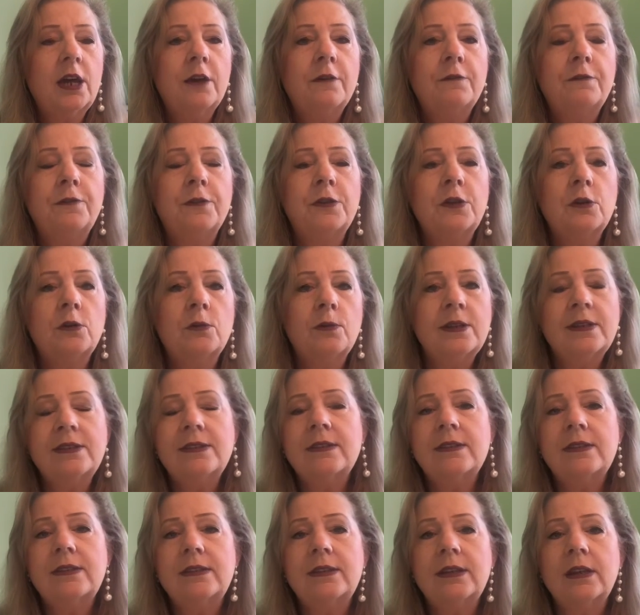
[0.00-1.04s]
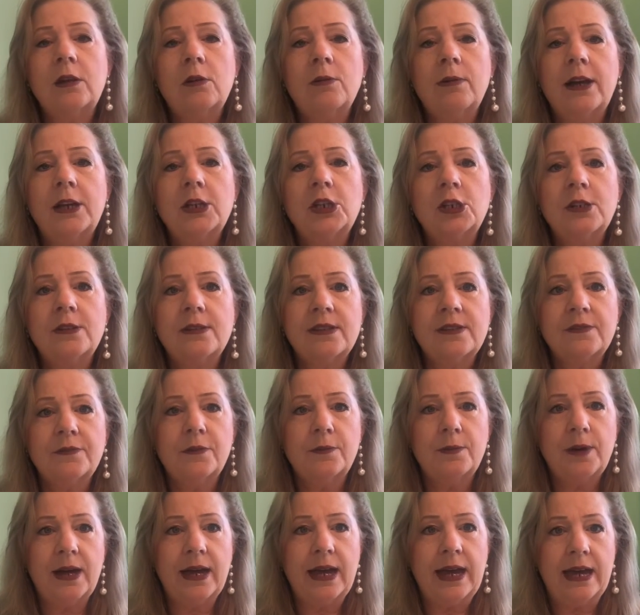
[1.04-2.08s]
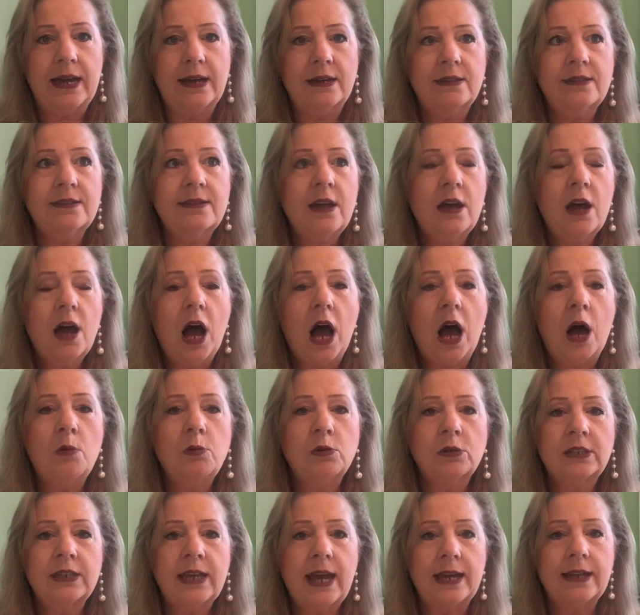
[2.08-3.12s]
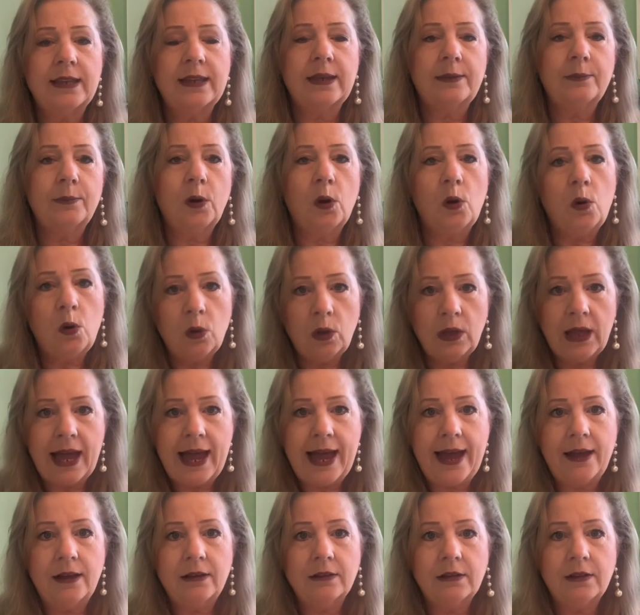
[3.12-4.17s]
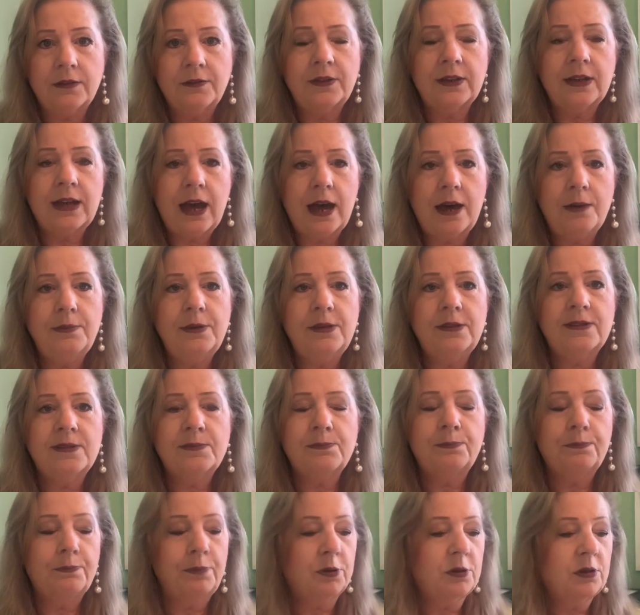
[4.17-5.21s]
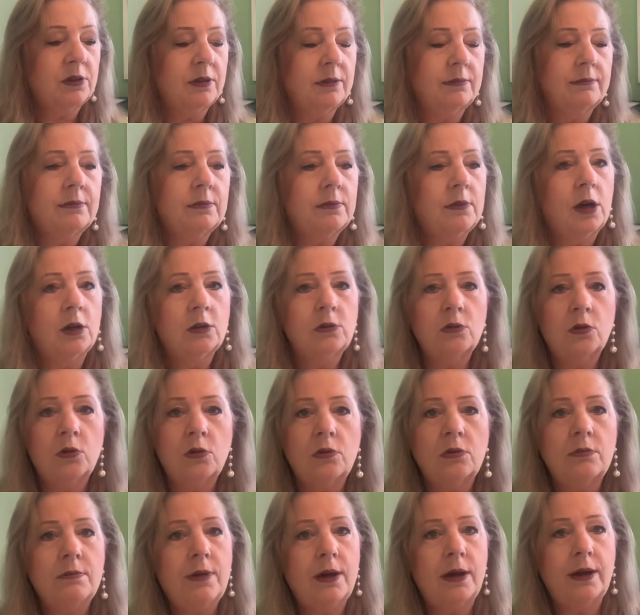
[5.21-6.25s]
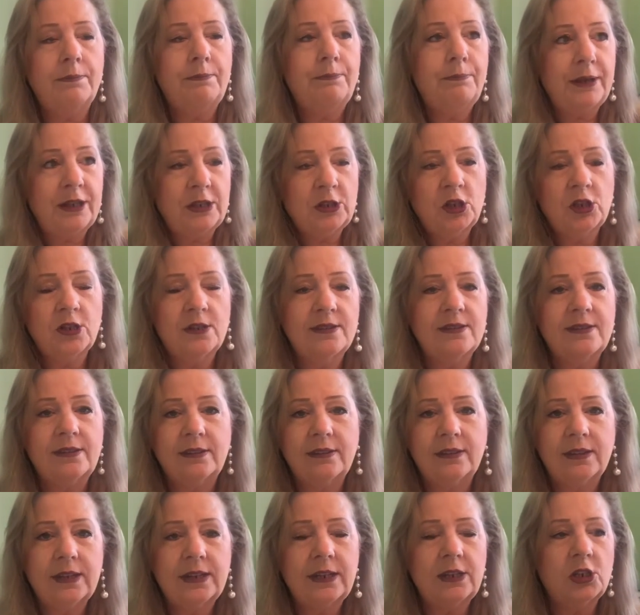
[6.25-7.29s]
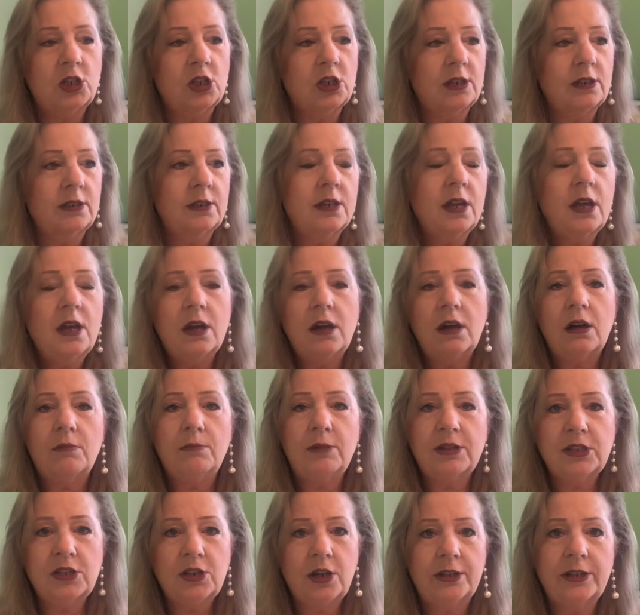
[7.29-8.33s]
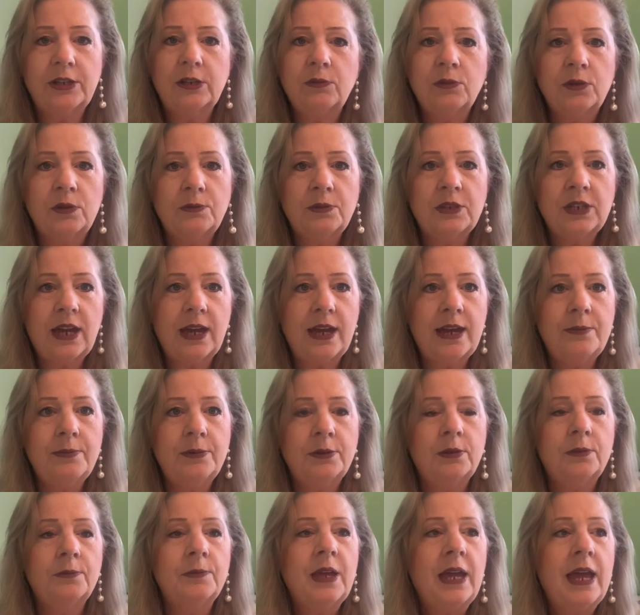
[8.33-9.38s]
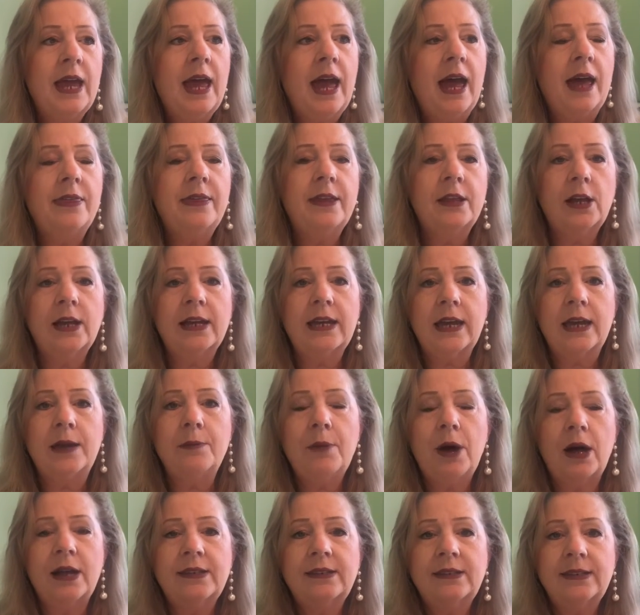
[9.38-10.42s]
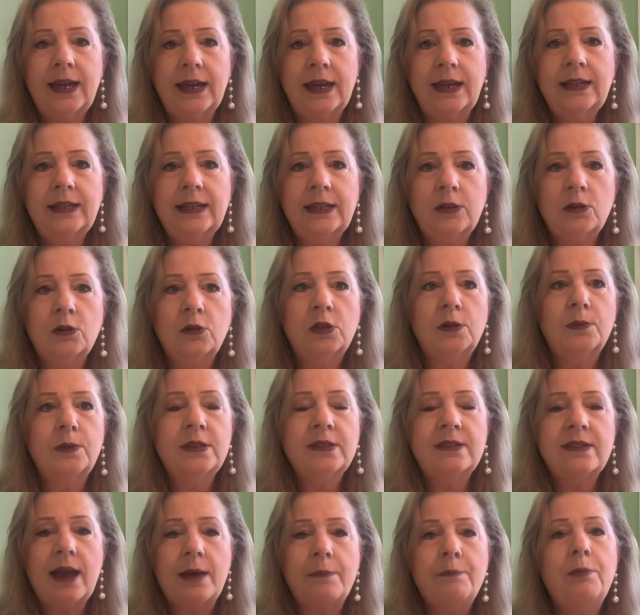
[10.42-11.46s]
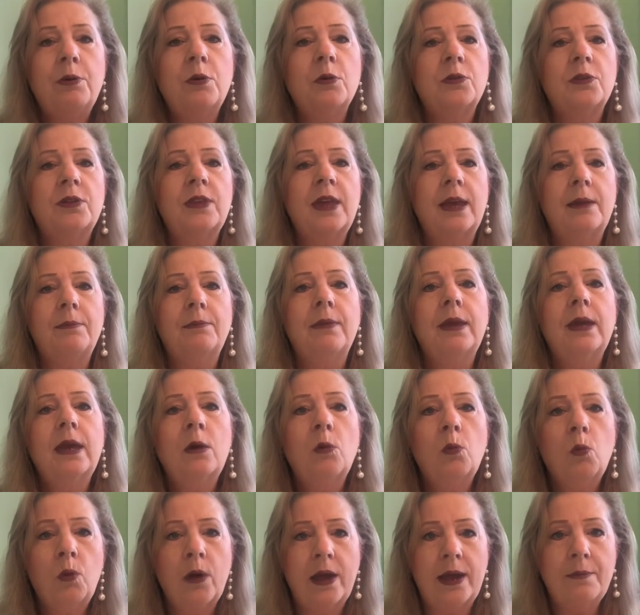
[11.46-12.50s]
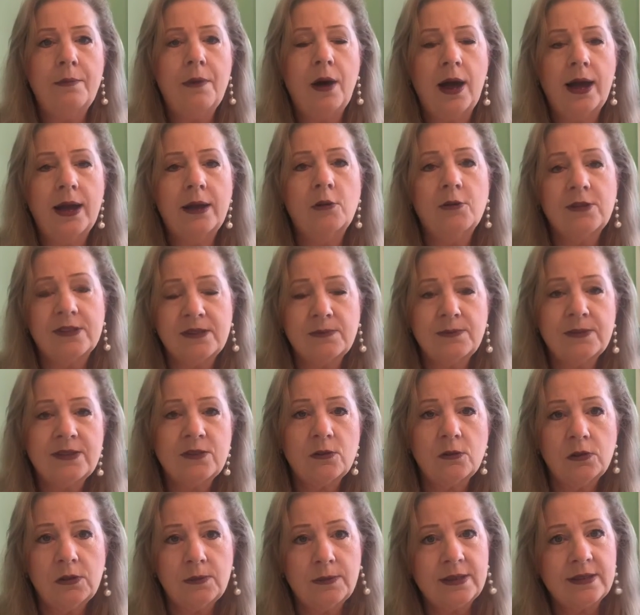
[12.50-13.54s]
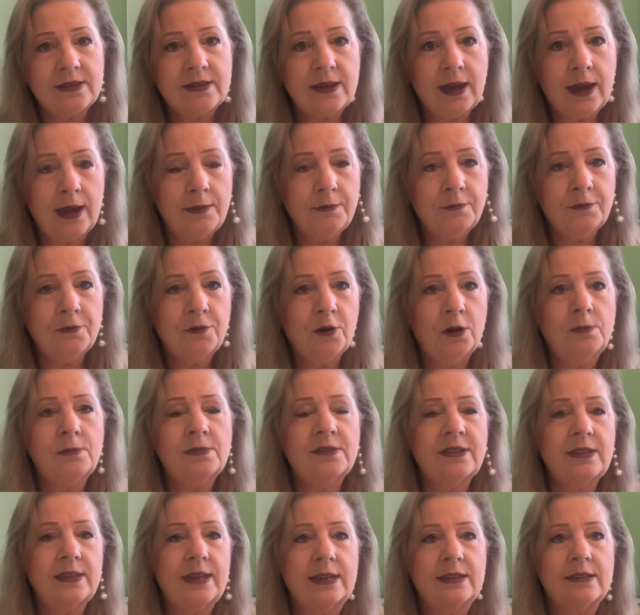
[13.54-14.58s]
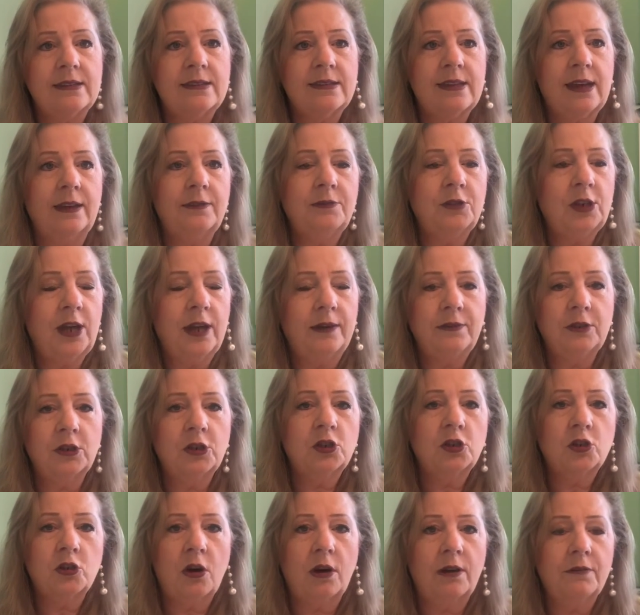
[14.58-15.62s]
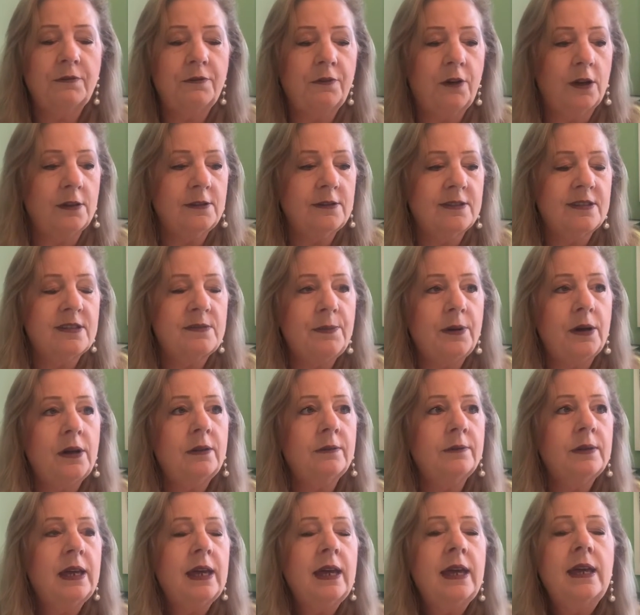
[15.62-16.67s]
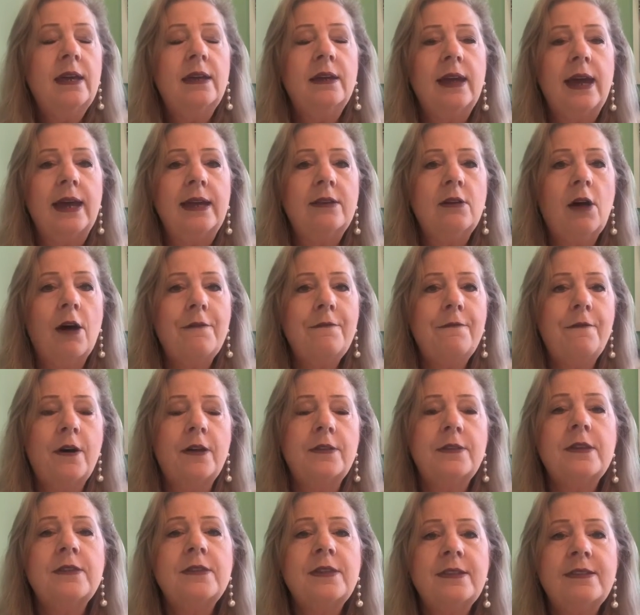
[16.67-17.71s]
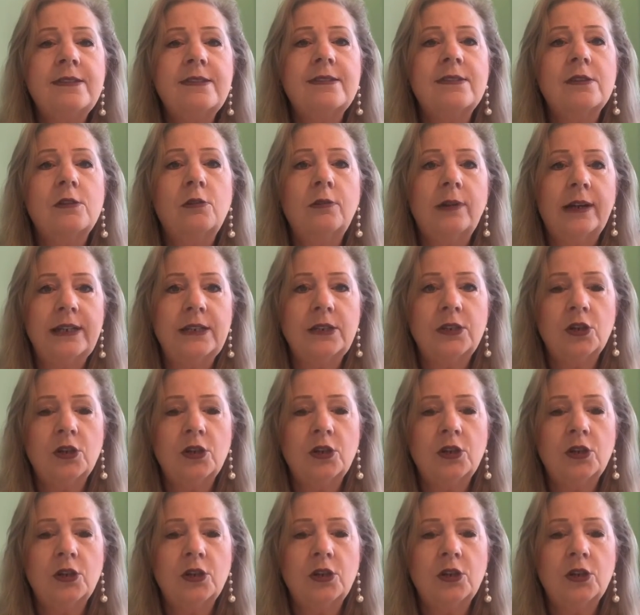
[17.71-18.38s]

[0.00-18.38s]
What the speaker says: For the rest of the decorations for my house, I will take them all out of the cupboards, put them on all my benches in the kitchen, on my dining room table, and then I get my daily ornaments and put them where my Christmas ornaments came from. So that saves you having to try and find a spot. And I find that this is a great